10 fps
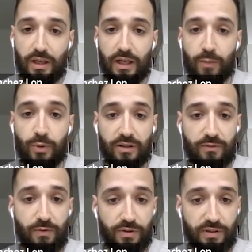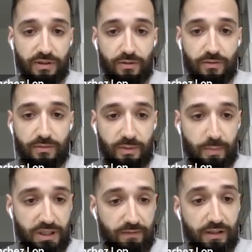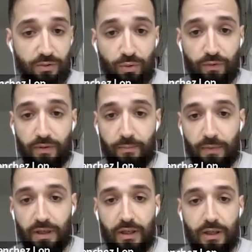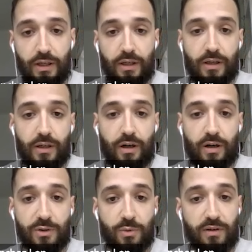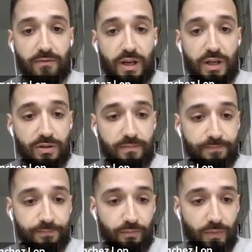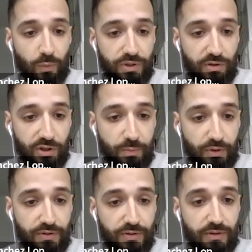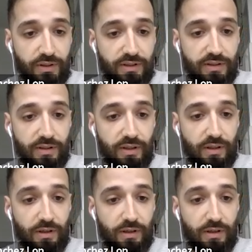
and I would like to focus in specifically two of them: R squared inflation, which corresponds to this